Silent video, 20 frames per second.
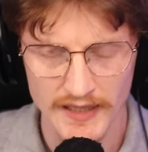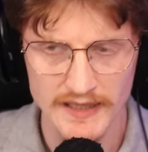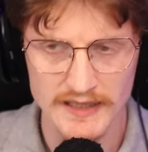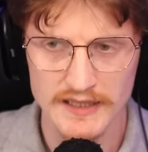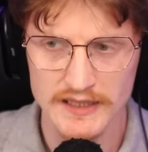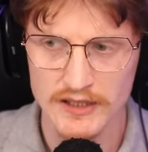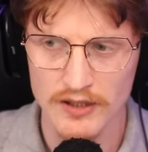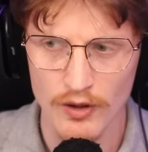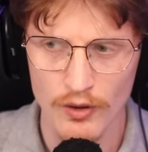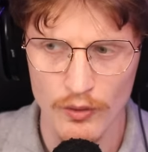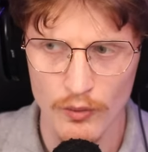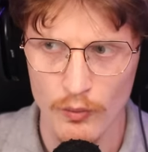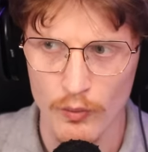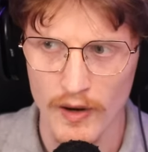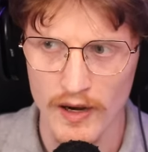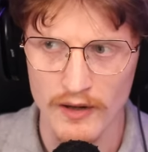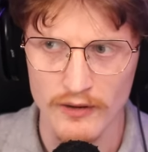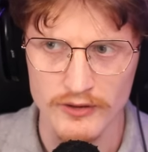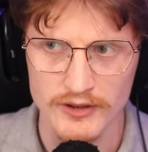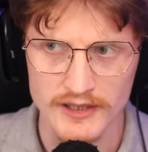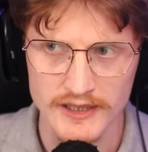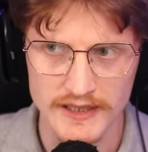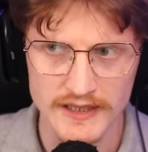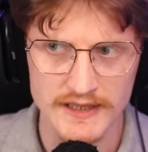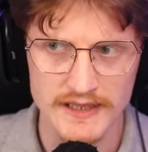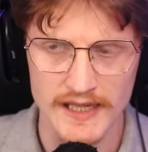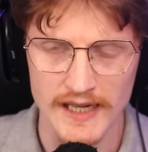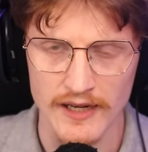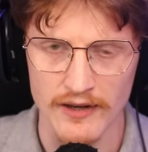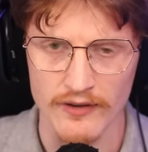It's so well
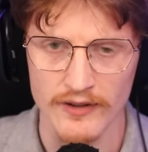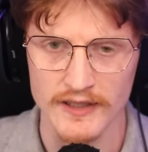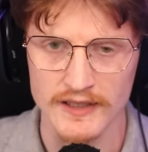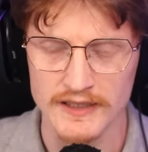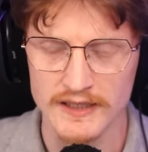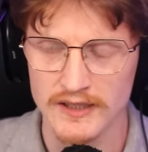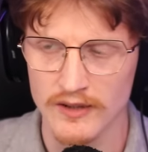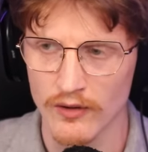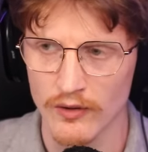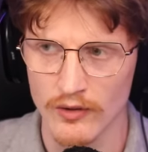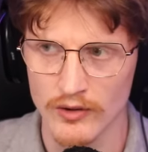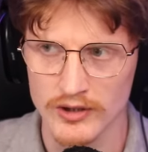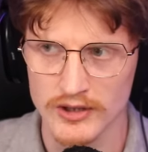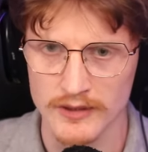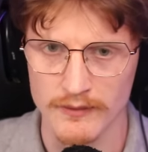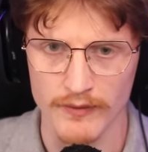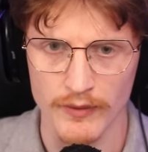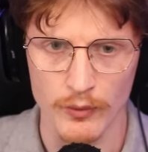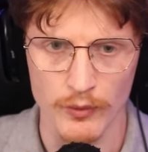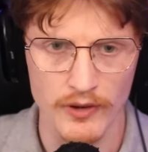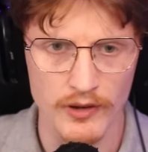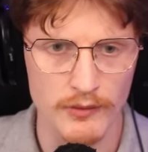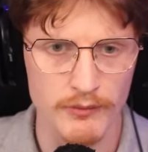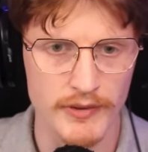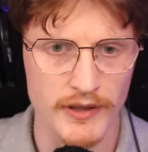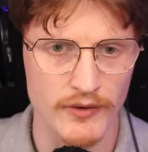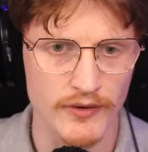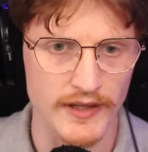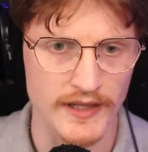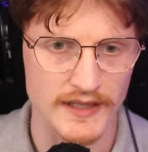detailed. It's awesome. The world
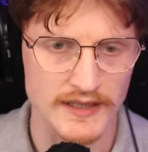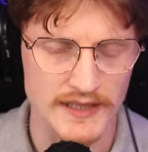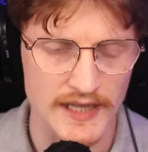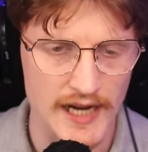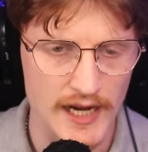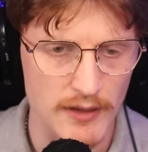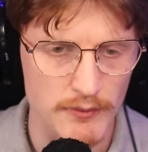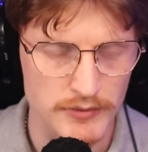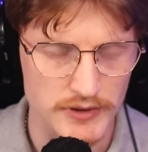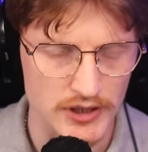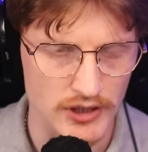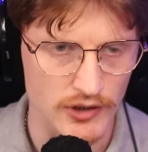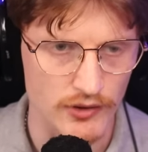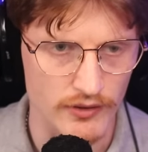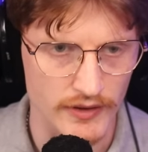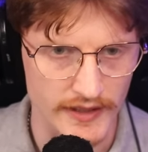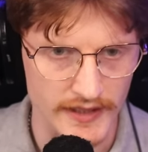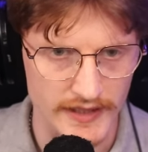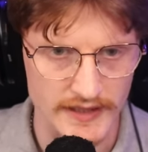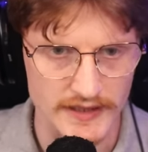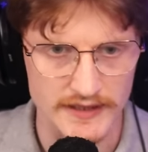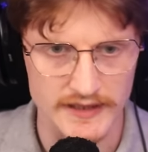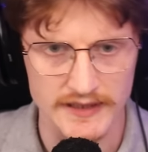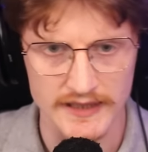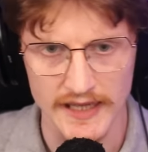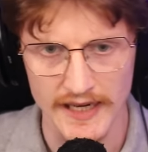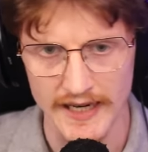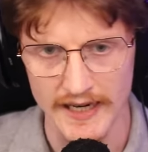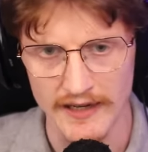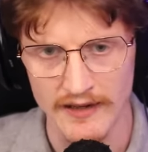building is absolutely
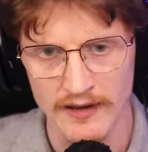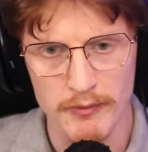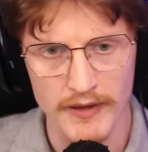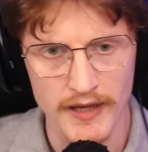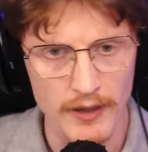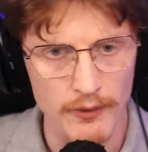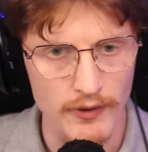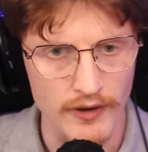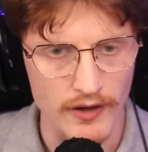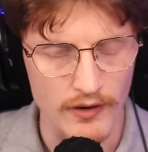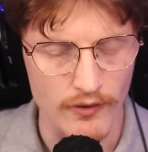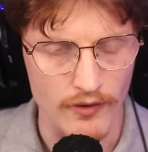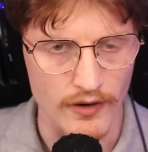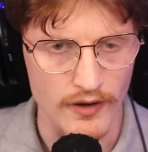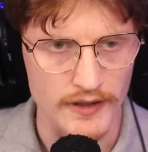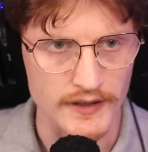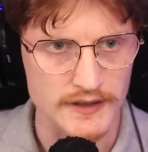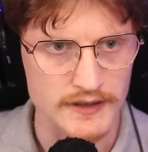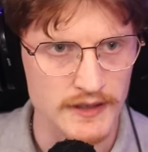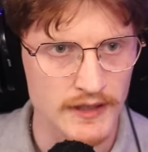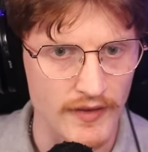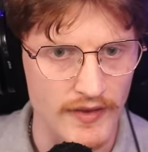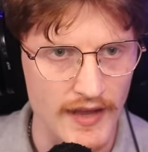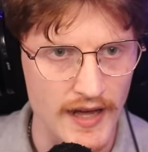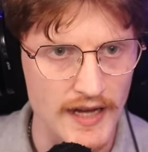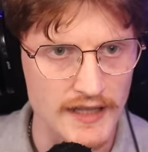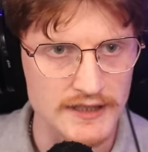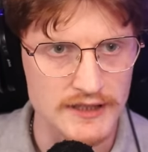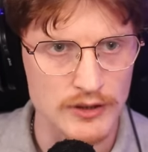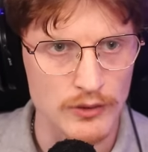insane. But there we go, guys.
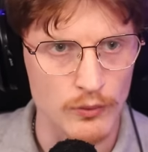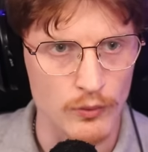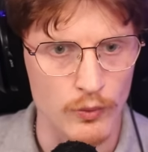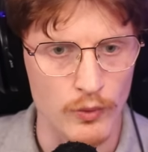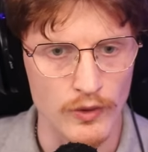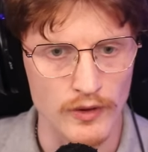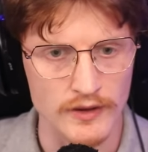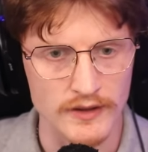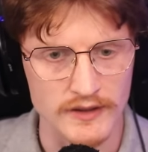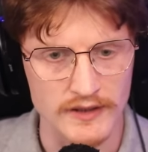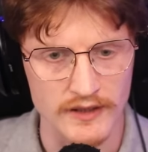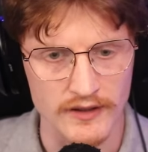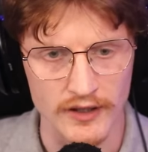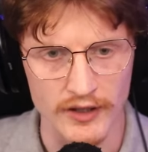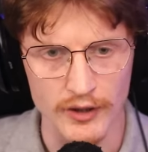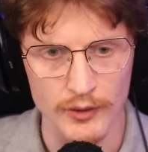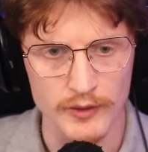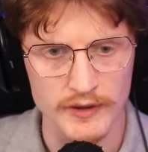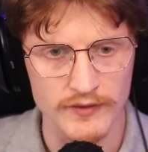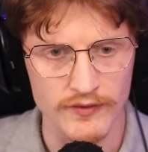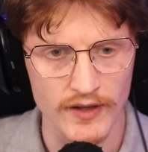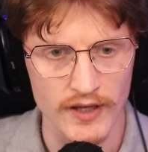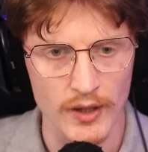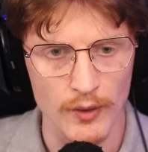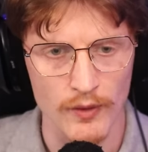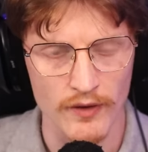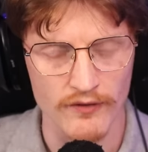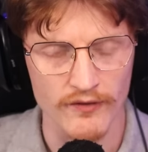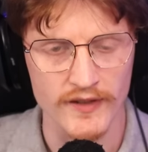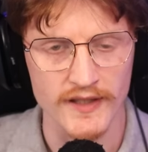That was the newest video
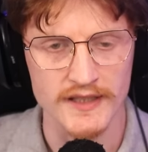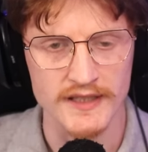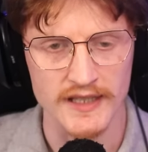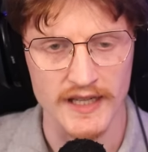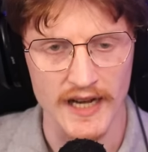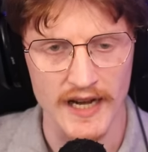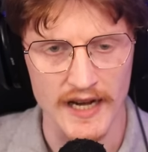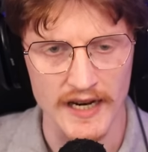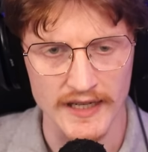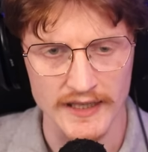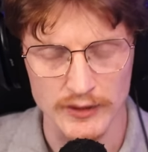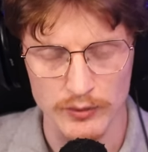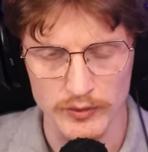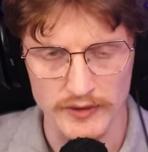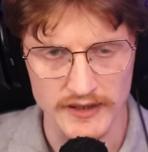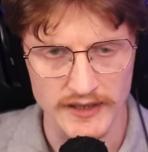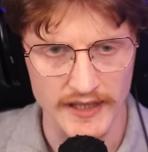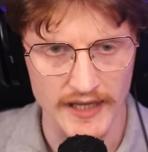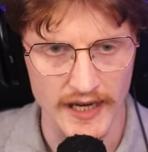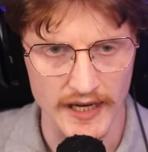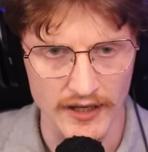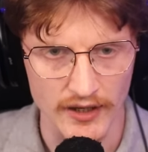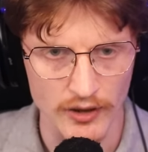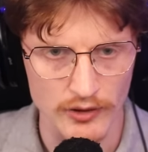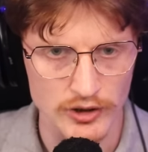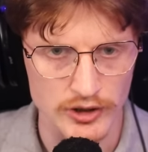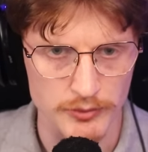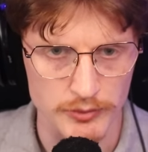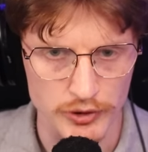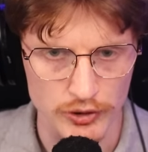of Vita Carnis. Once again, go
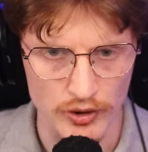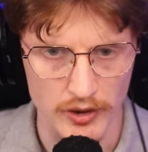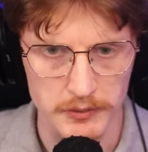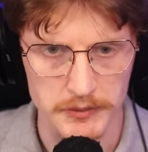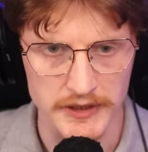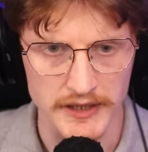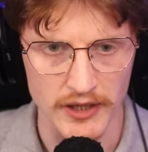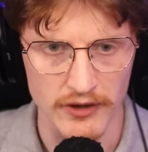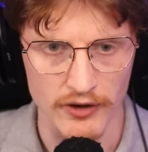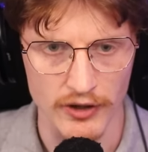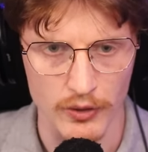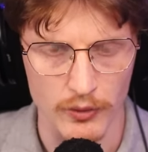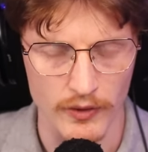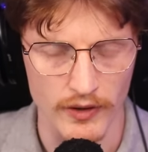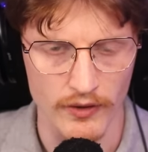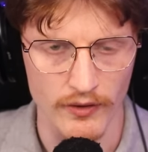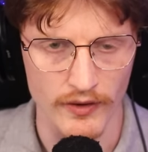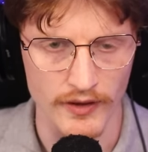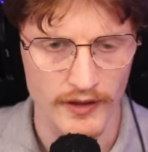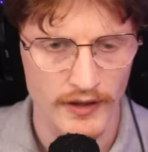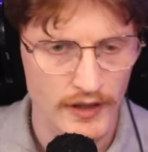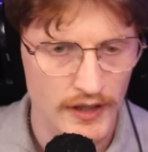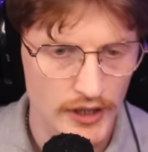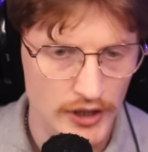subscribe to Darren Quilloy.